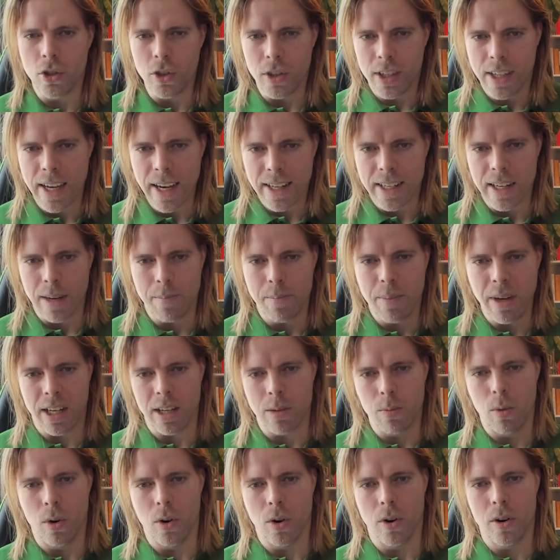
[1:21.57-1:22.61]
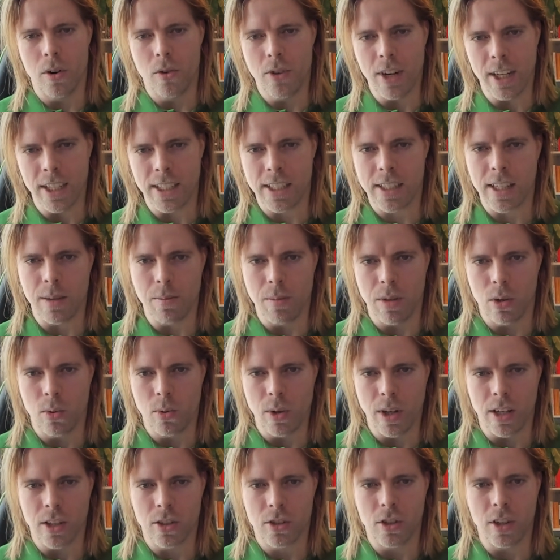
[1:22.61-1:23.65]
get a bit more rest in
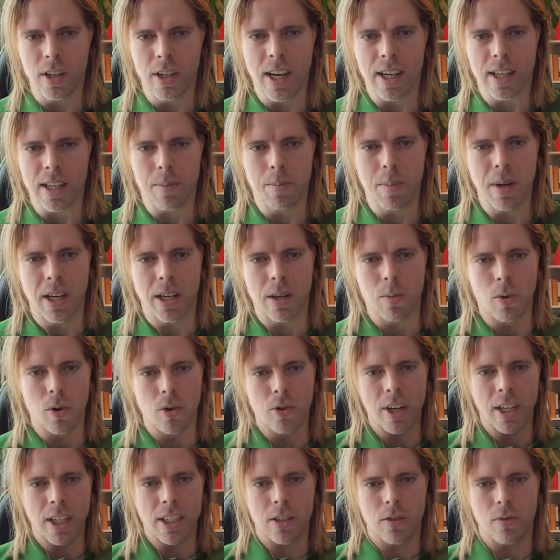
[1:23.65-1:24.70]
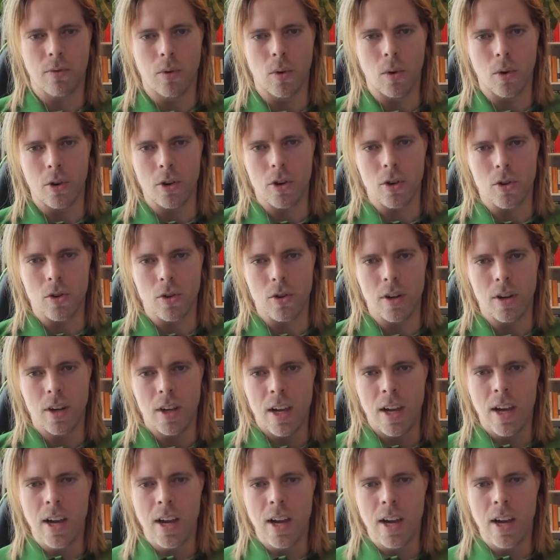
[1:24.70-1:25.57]
between, so you get a bit more rest for your